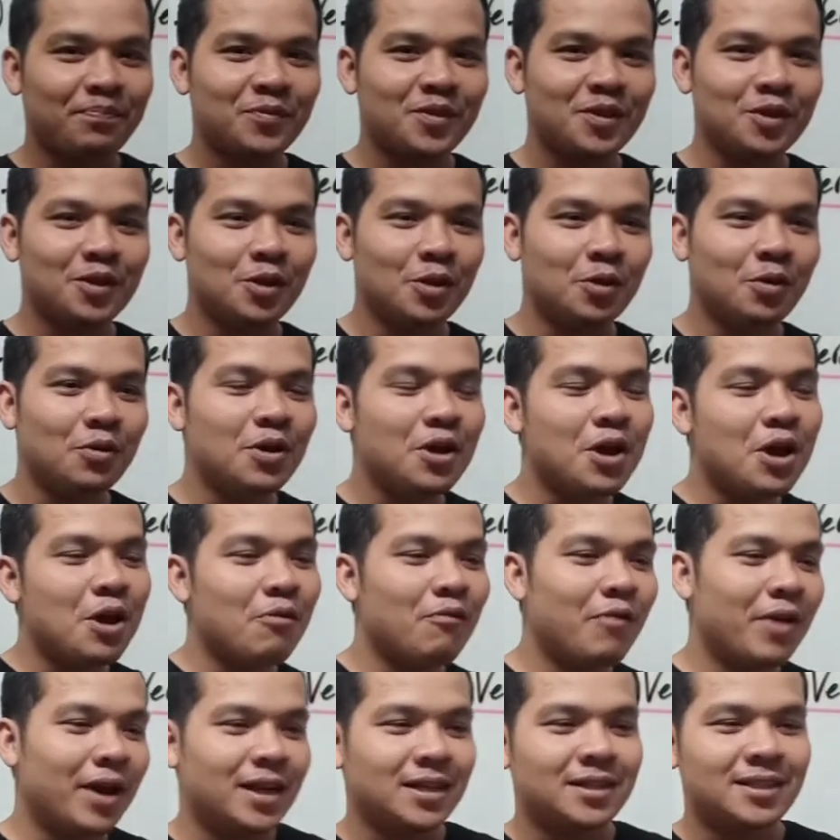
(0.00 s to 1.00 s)
You know,
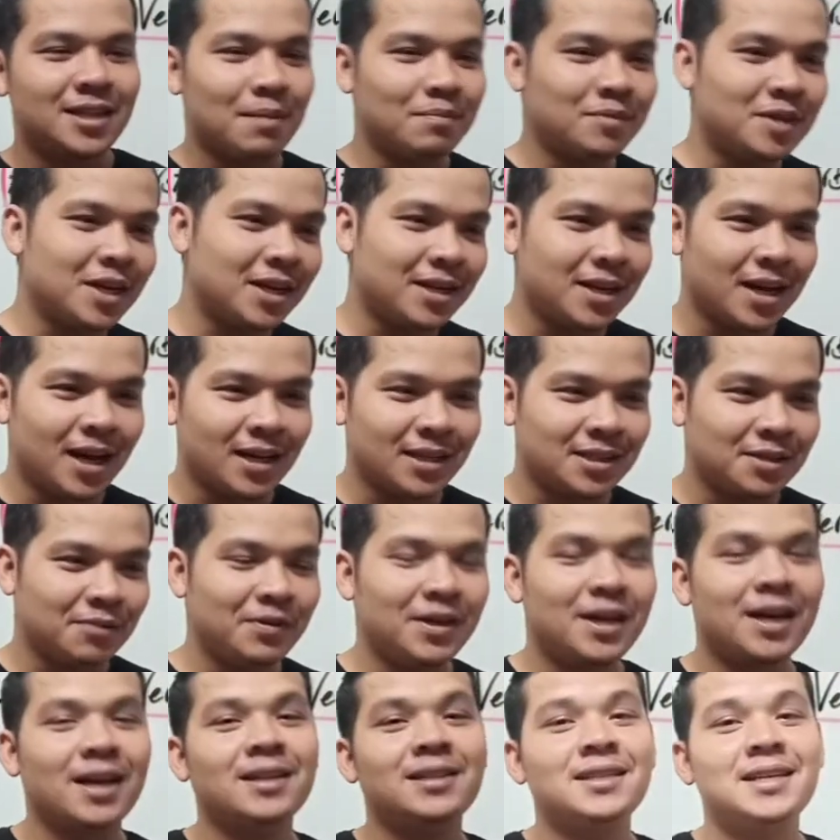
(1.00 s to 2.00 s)
when the subject does, we
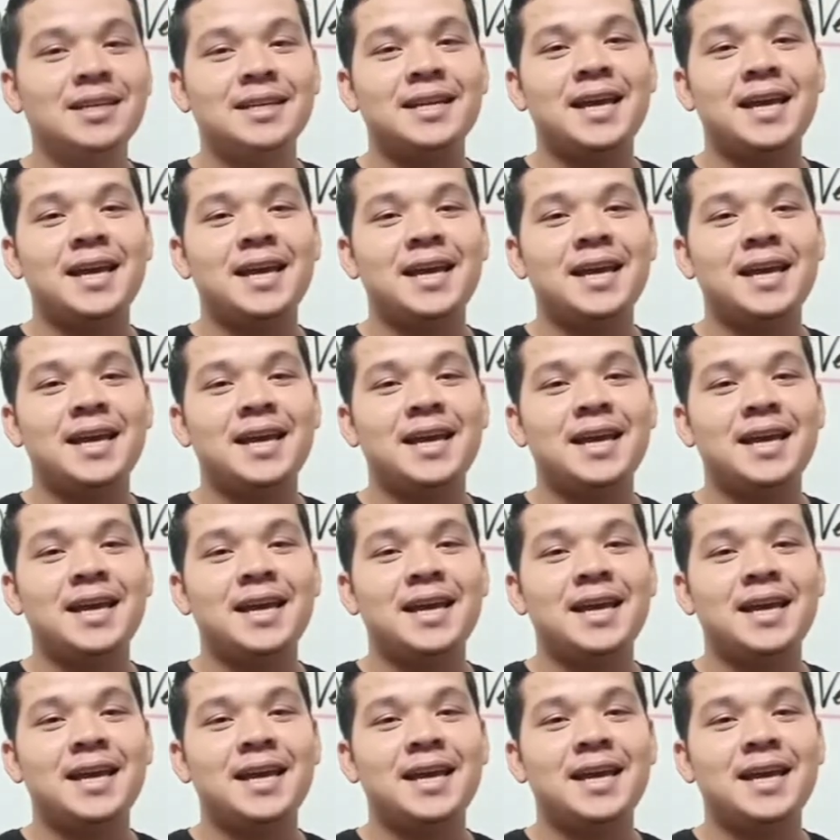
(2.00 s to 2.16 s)
can see